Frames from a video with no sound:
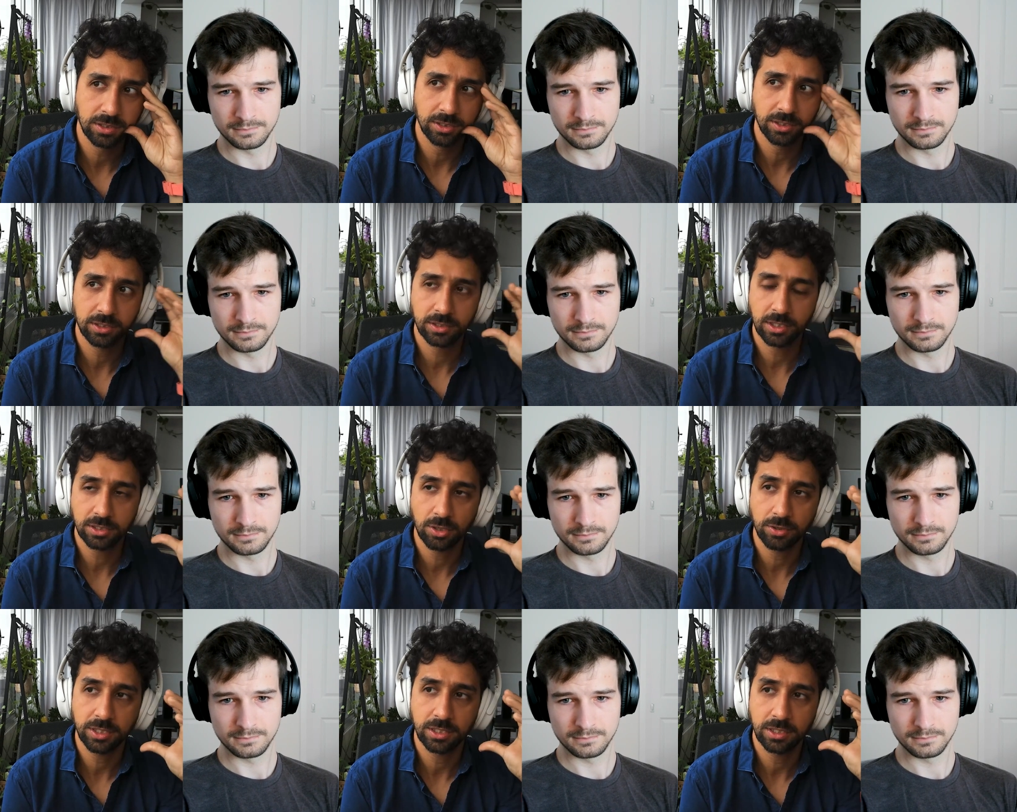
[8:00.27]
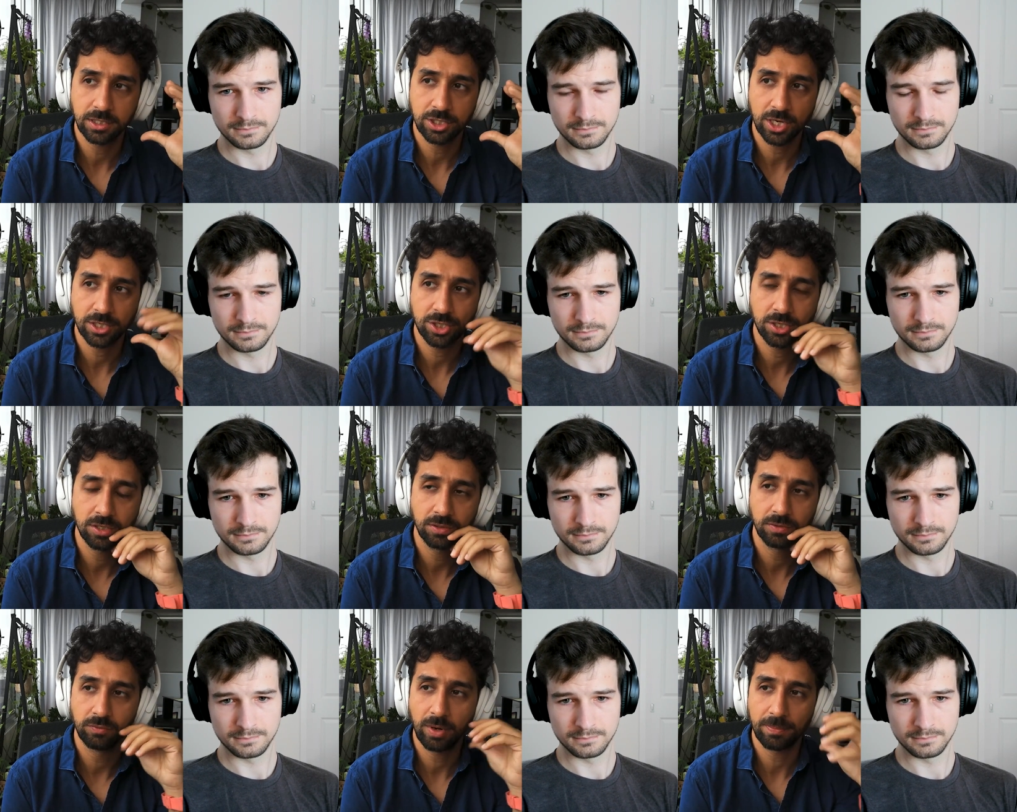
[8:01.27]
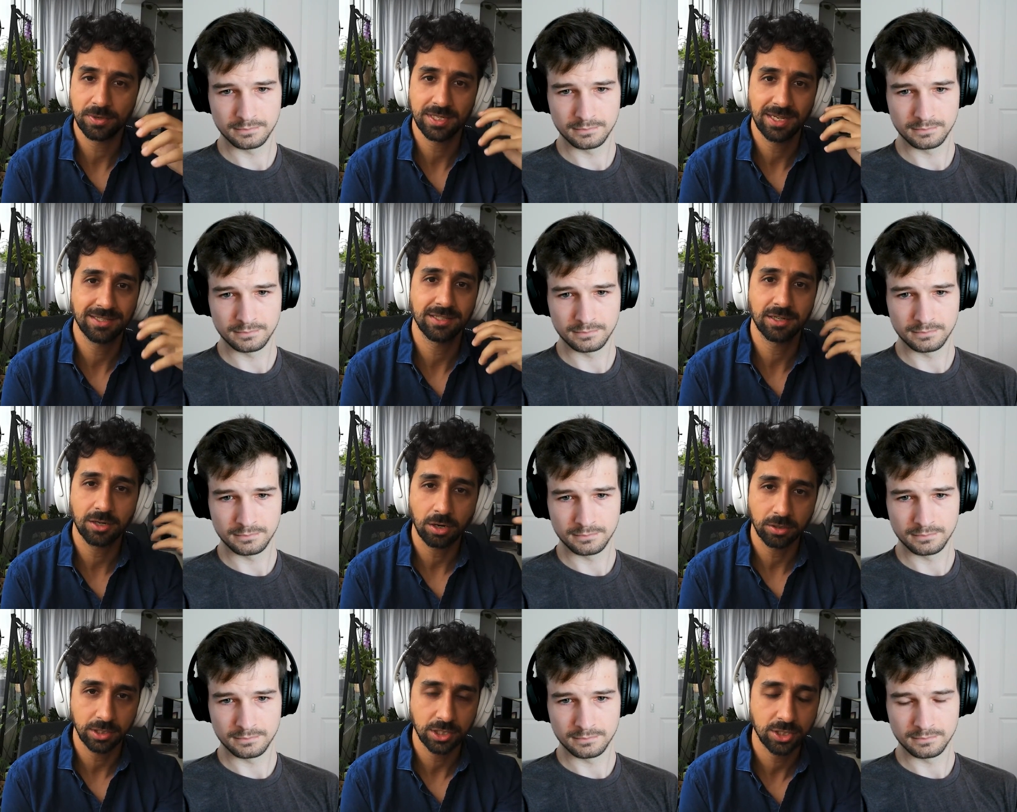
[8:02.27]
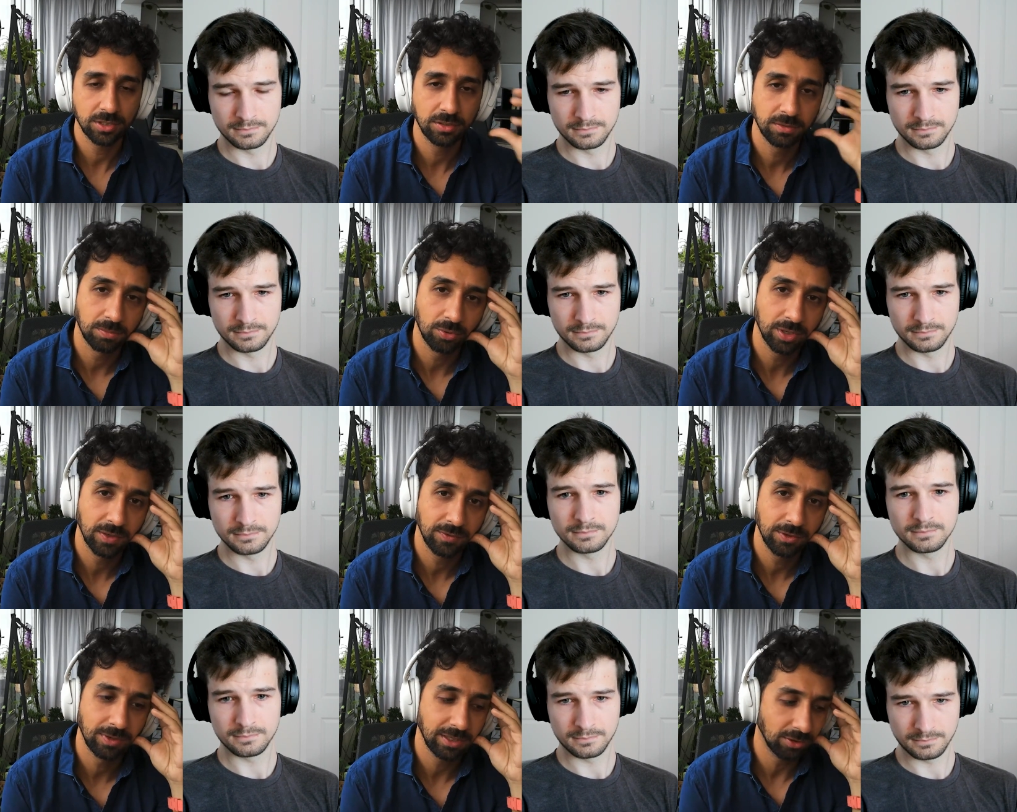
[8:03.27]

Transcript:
Speaker 1: the the token ingestion represents in a cognition point of view.